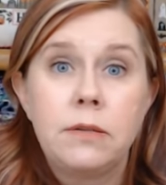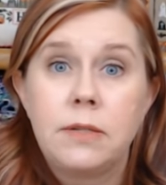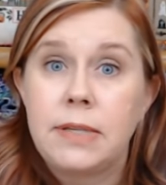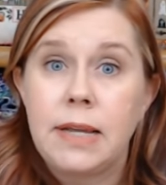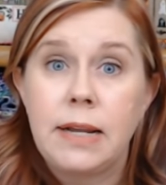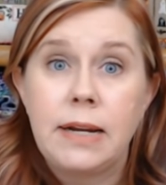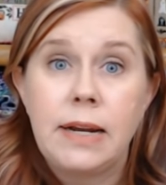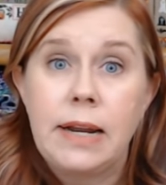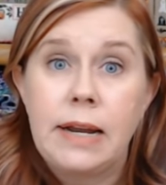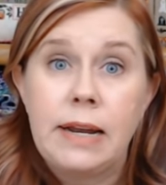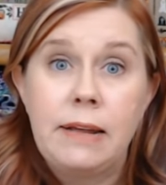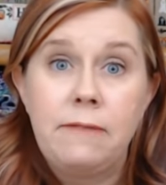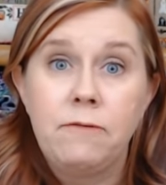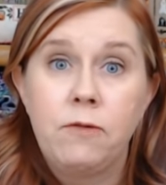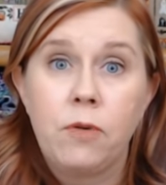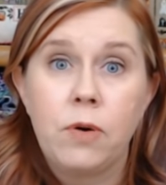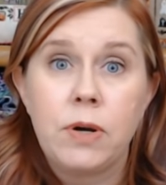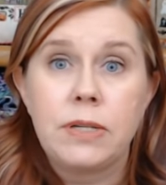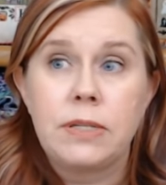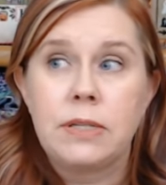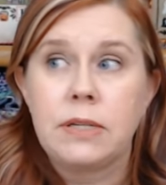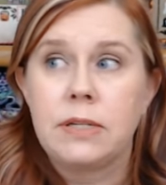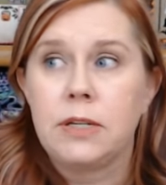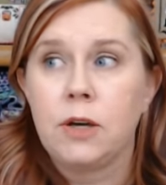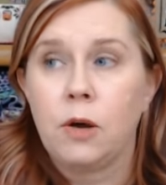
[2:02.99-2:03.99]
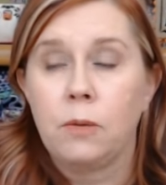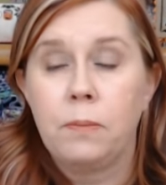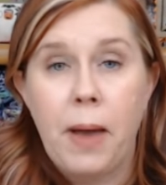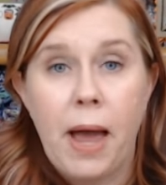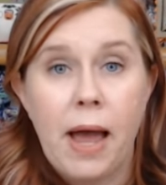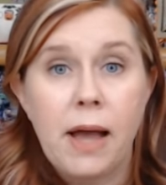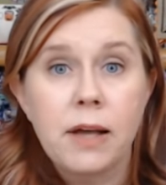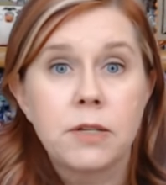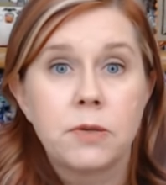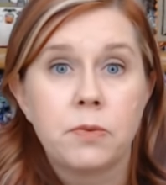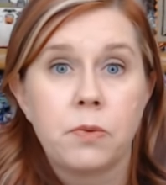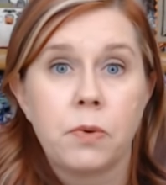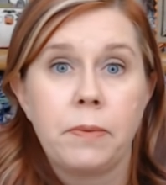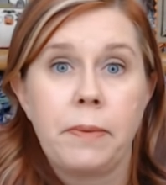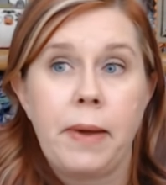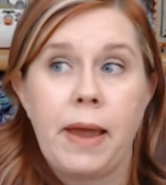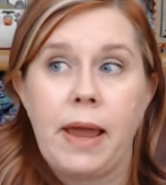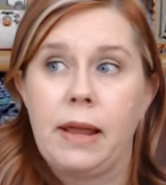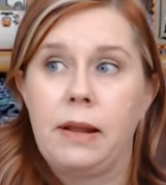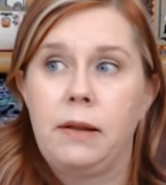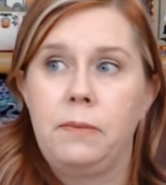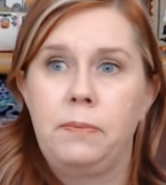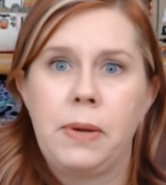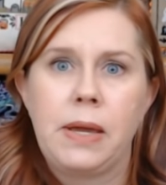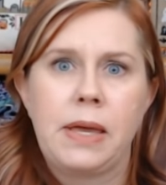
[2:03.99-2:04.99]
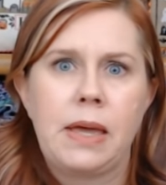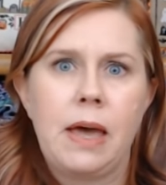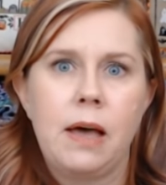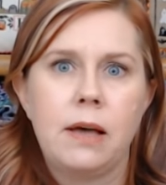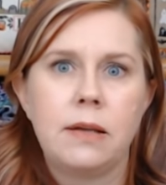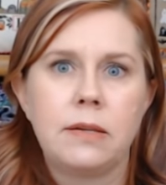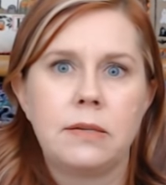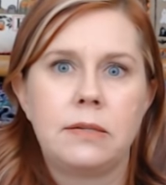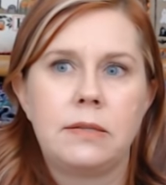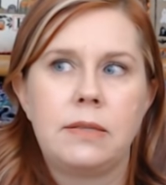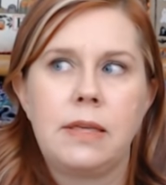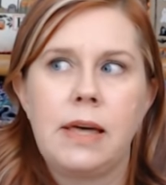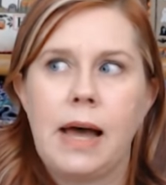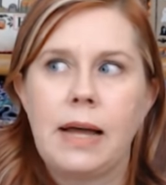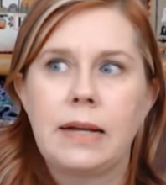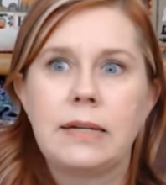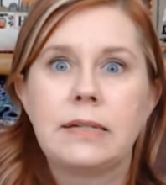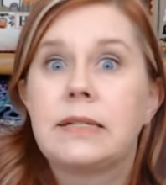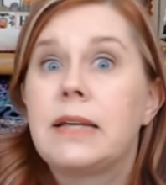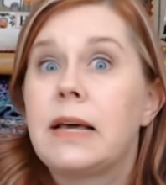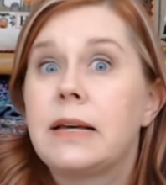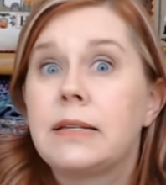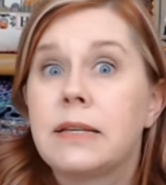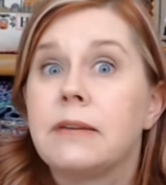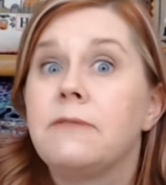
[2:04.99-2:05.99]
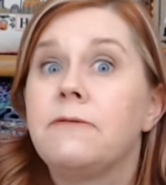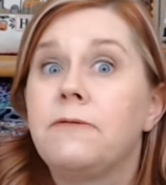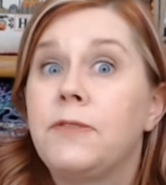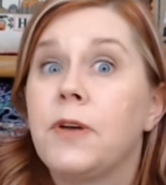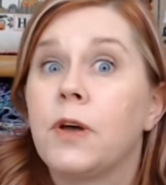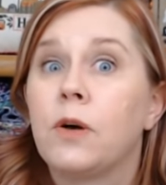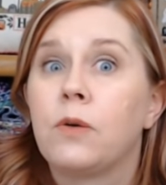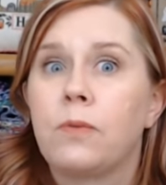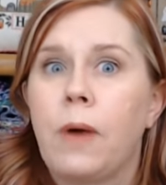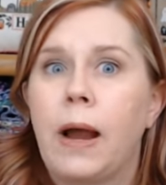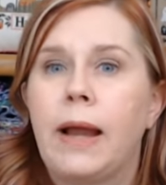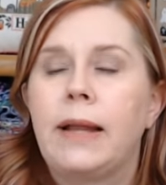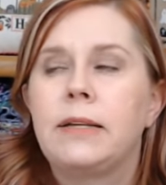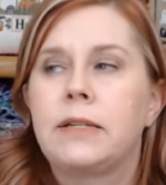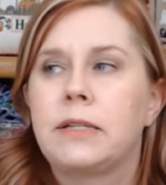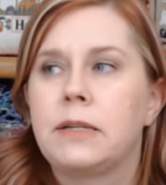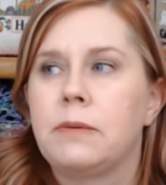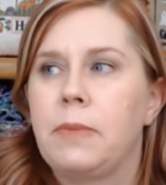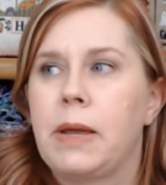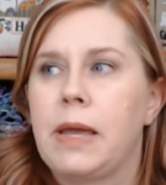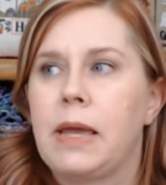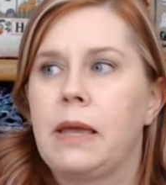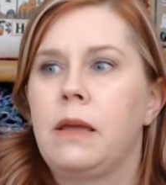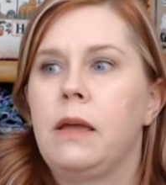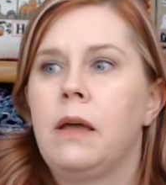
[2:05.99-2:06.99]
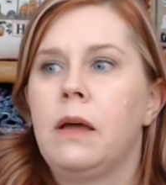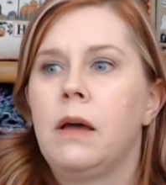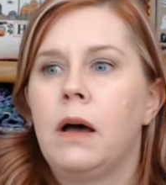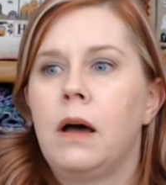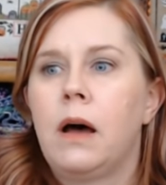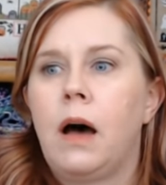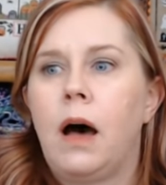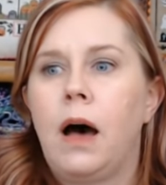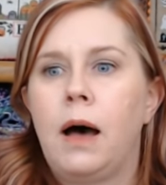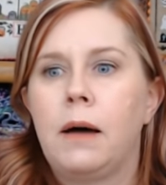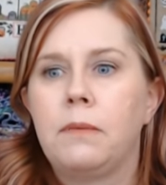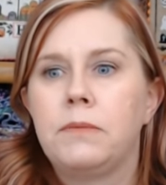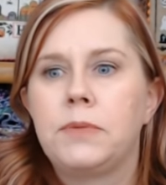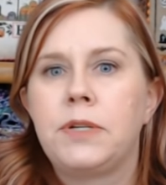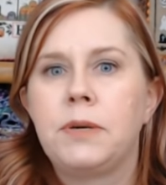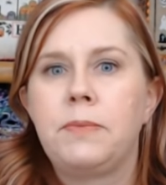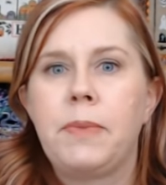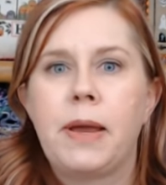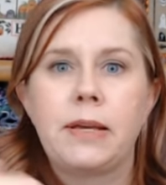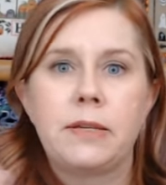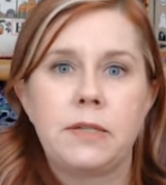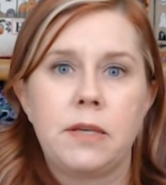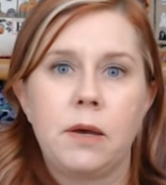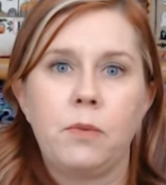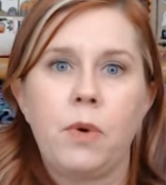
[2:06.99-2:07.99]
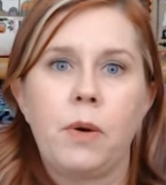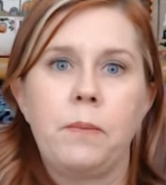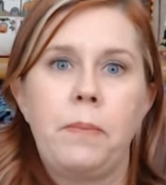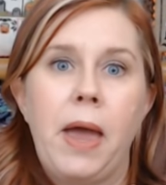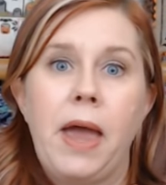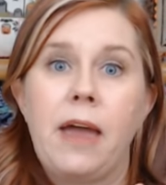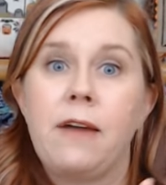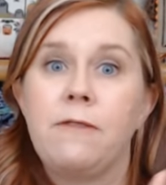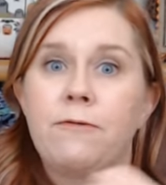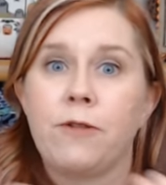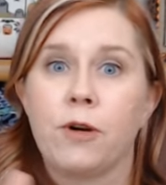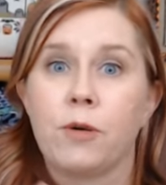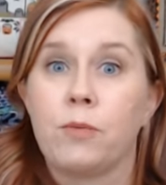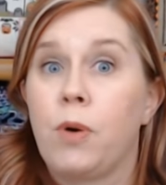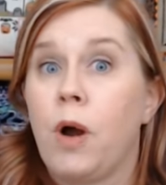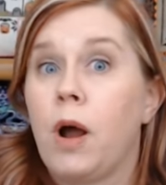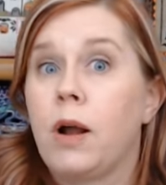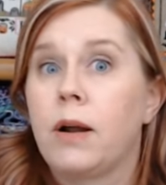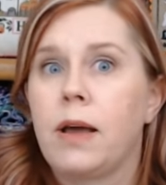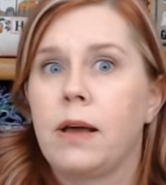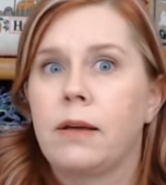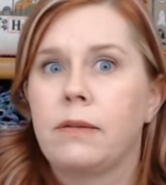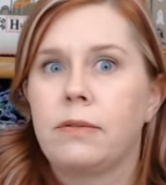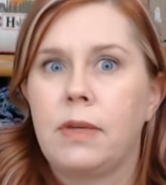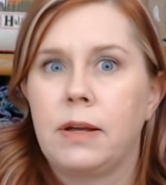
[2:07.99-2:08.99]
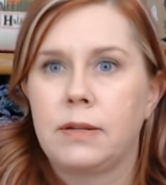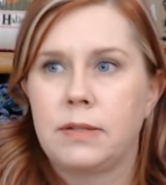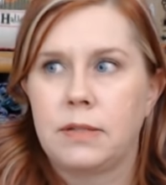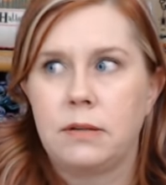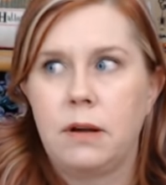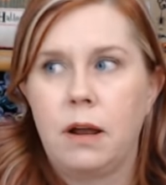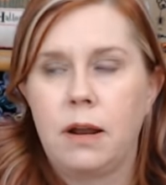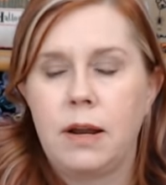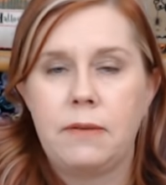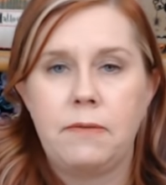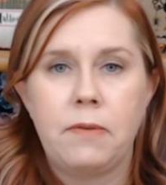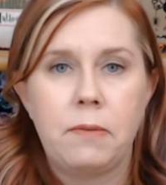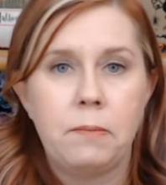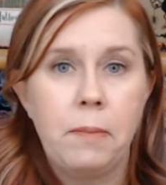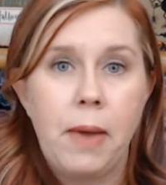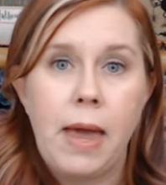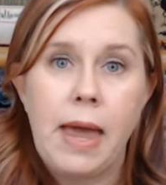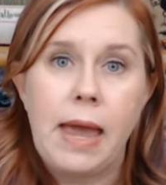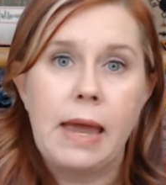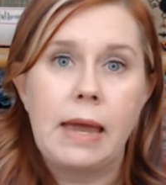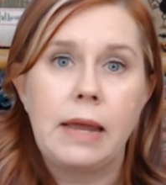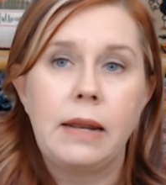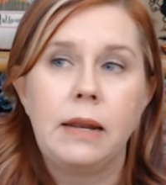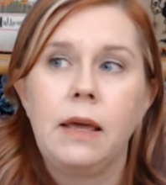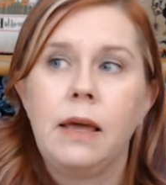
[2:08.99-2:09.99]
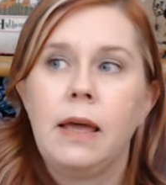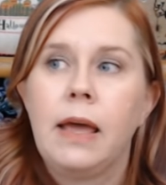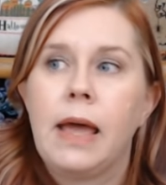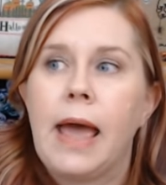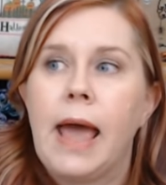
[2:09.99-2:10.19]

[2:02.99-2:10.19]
send an invoice until bags were made, because that doesn't feel right to me um, to make someone pay for a product that's not even made.